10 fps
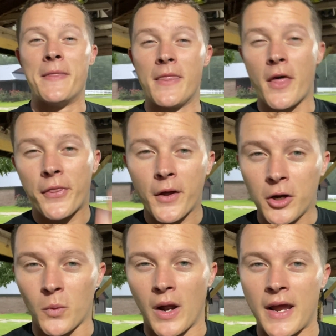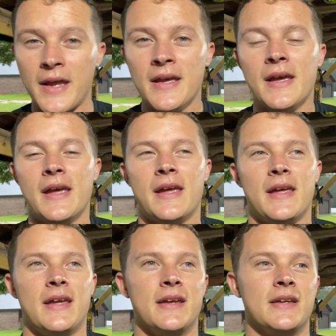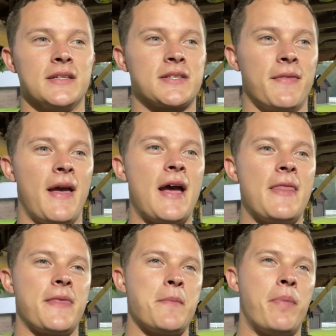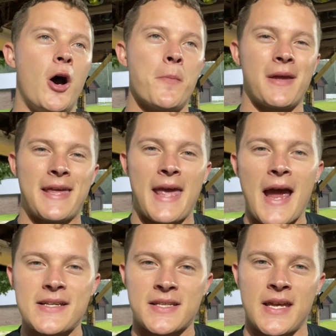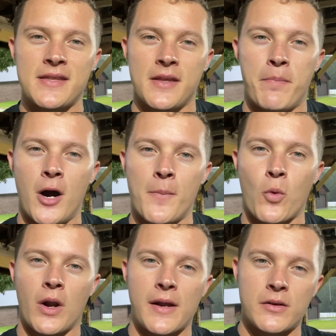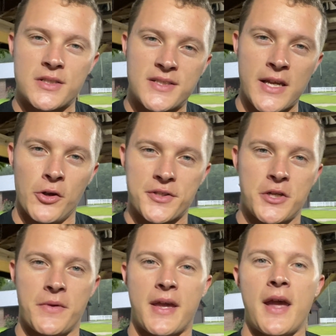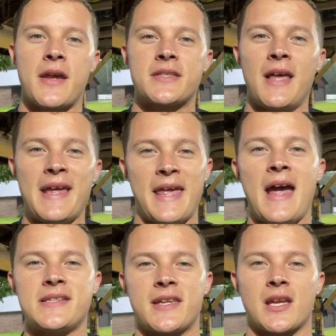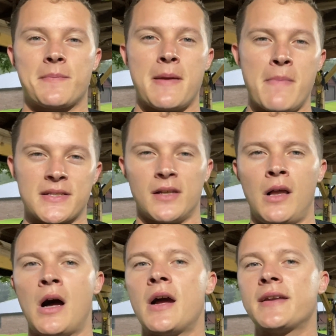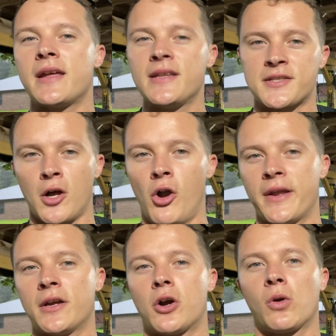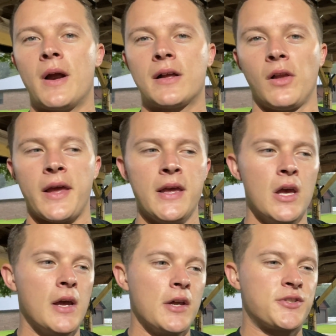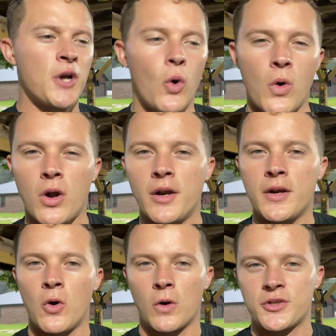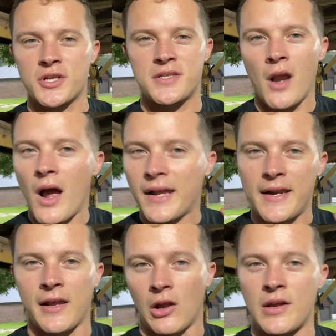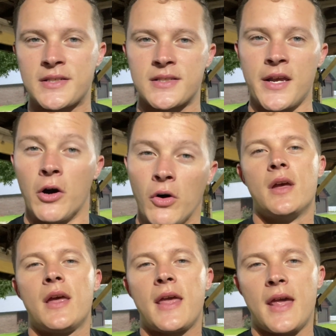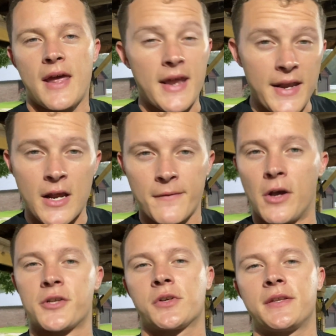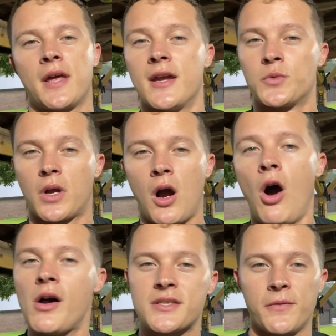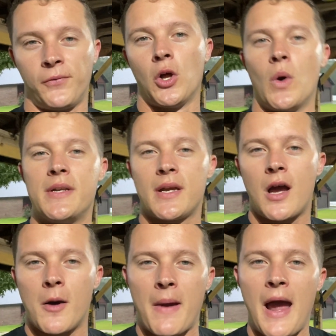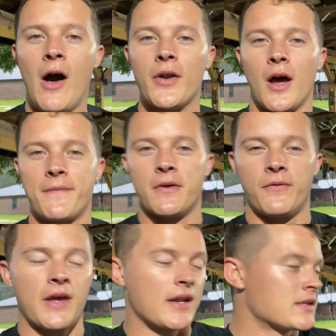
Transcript: then the third way is that the pump gasket, the pump where it seals to the case, that gasket could be misaligned, installed incorrectly, torn, or just not getting a good seal. And any of those three things would cause the fluid to come out of the vent.